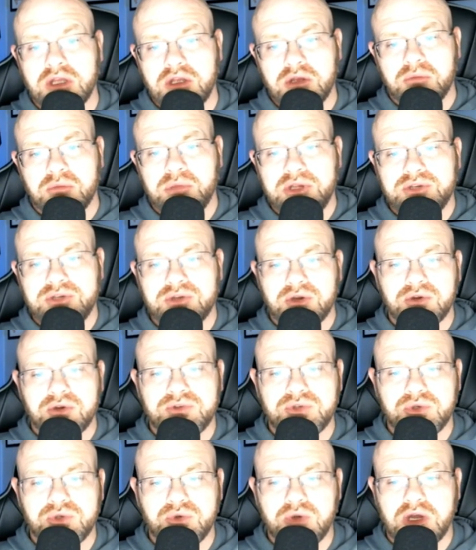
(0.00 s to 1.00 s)
be sure
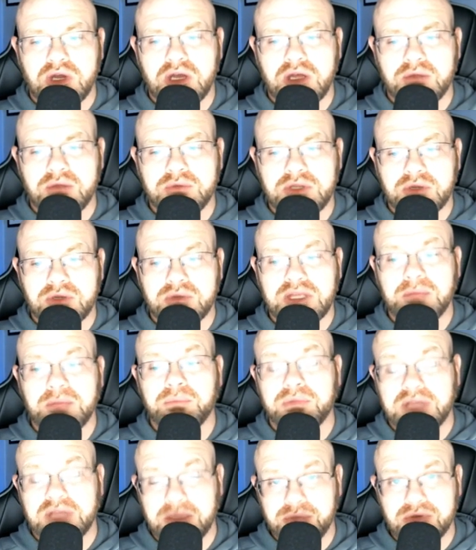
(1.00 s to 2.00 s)
to
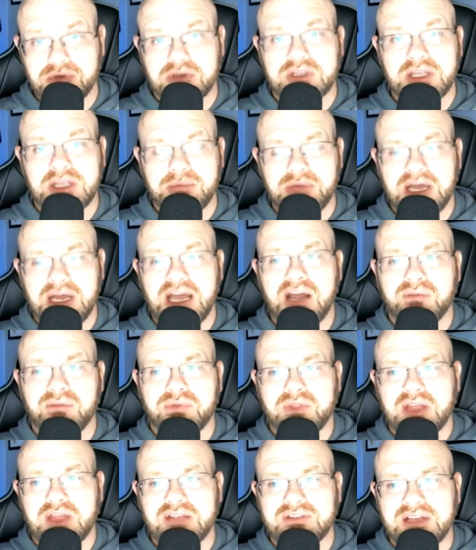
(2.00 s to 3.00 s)
keep an eye out for
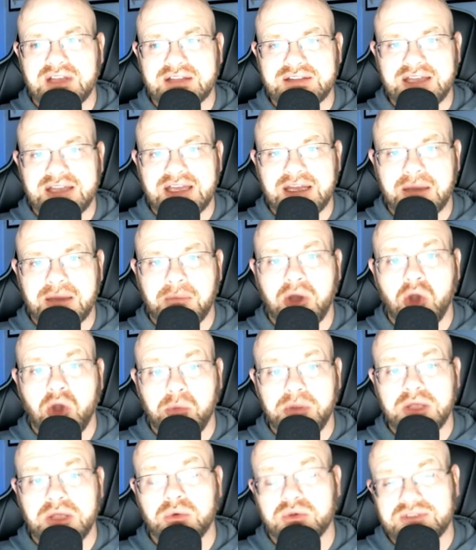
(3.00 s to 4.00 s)
things like that. I'm
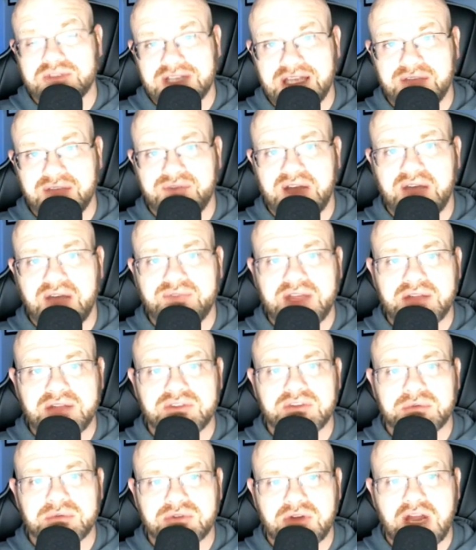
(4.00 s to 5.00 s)
hoping once I hit 5,000
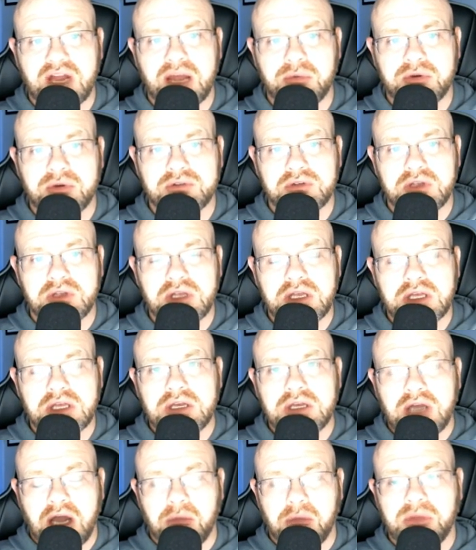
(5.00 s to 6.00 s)
subscribers,
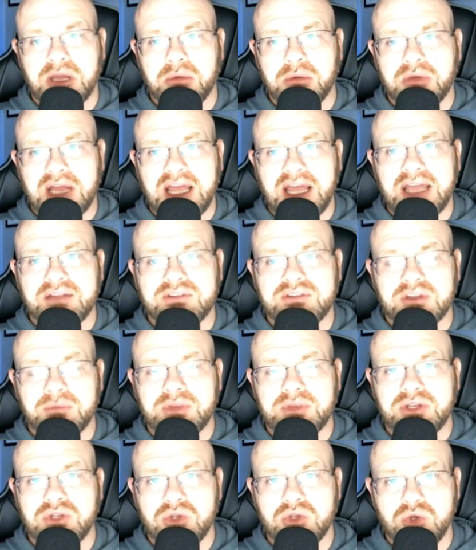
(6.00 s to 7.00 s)
I'll be able to add
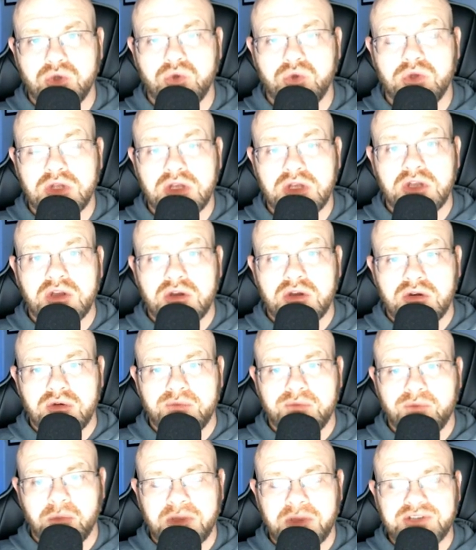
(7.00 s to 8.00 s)
something new
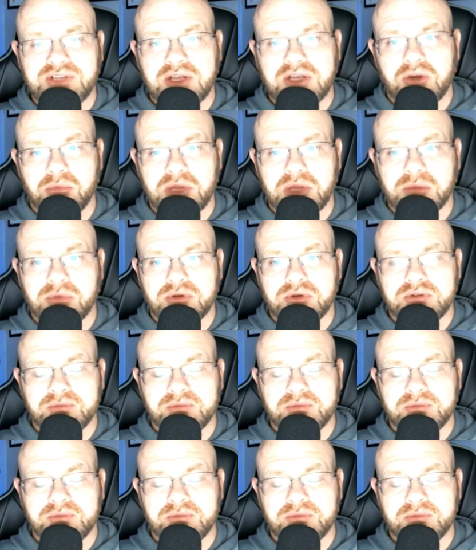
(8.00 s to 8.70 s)
for my channel members.